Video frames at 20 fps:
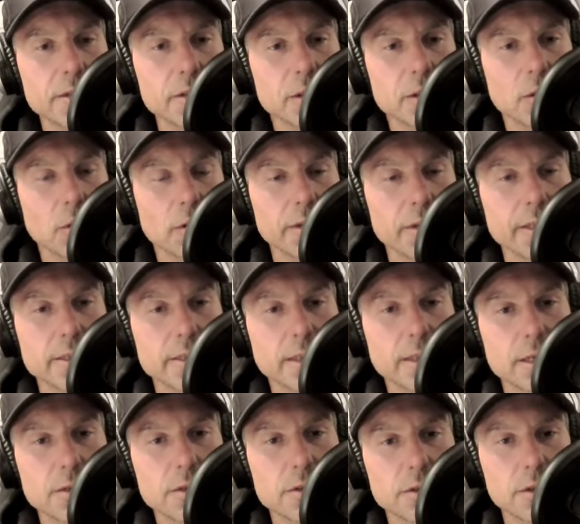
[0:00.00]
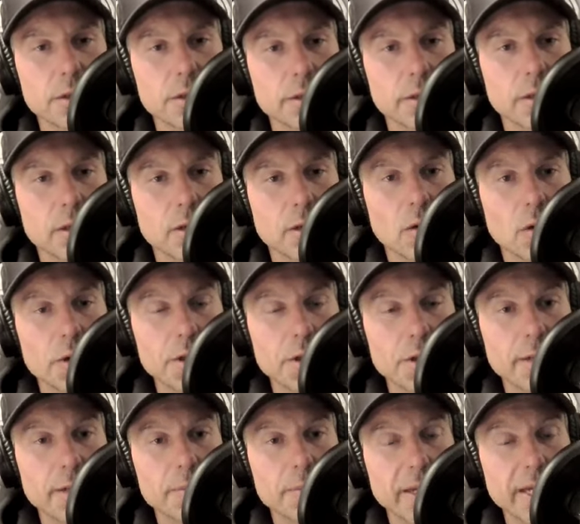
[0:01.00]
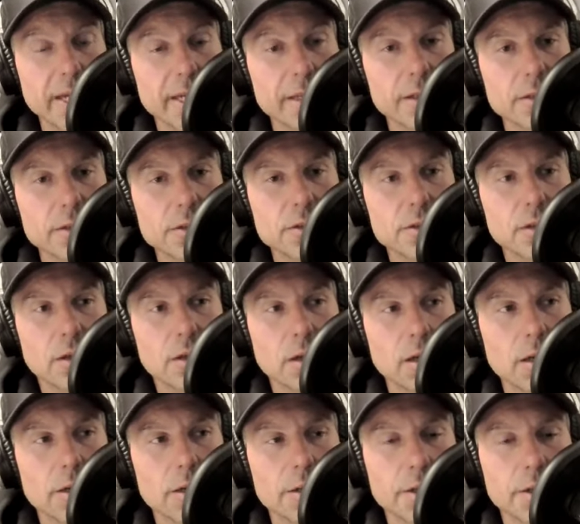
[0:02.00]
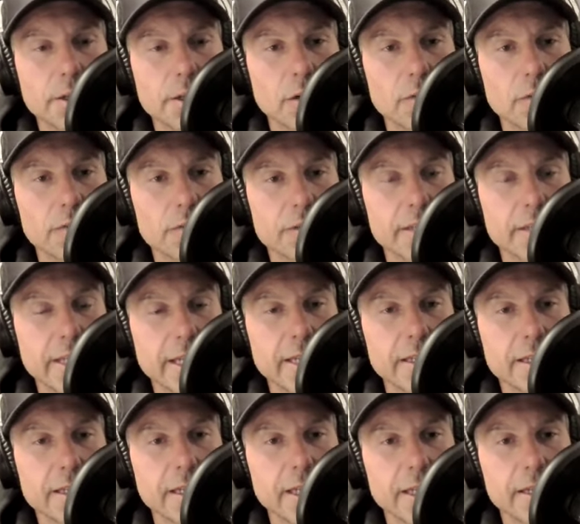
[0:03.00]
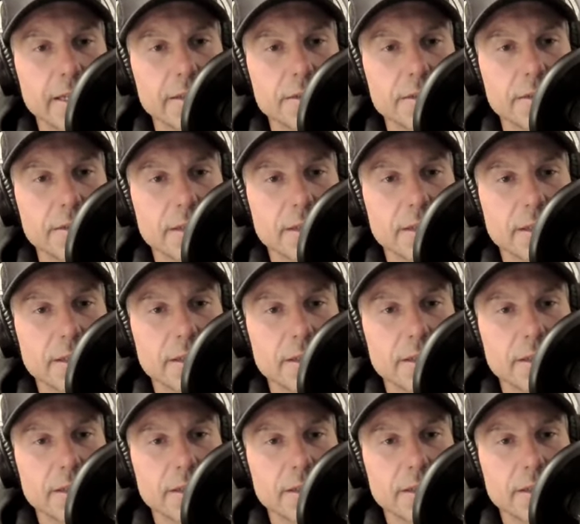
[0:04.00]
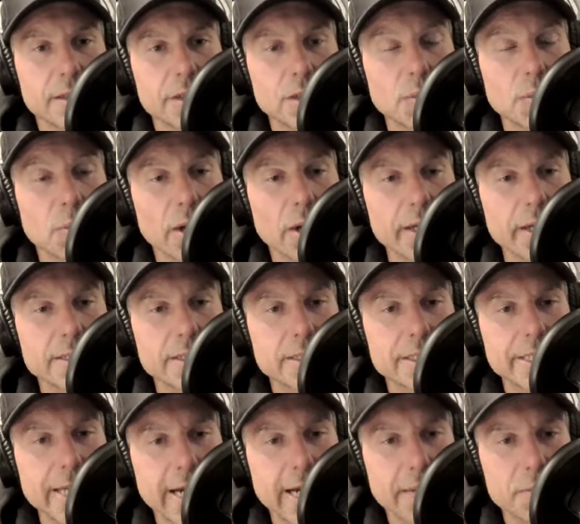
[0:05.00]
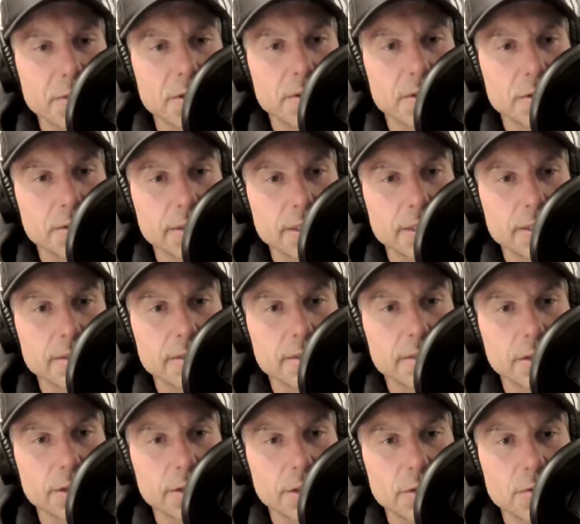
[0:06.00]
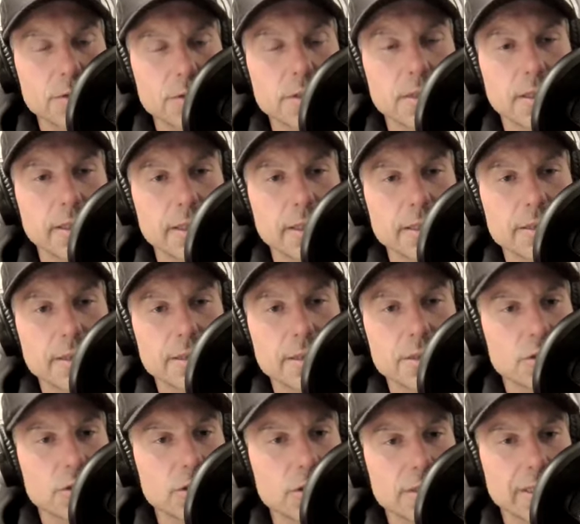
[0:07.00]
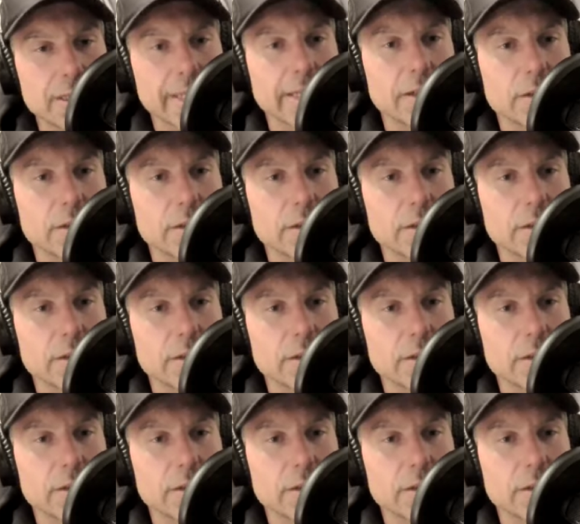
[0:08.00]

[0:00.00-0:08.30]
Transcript: go on these hunts, or you're making a stalk, or you're out for 10 days, your body's adapted to this. You're used to this. This is just like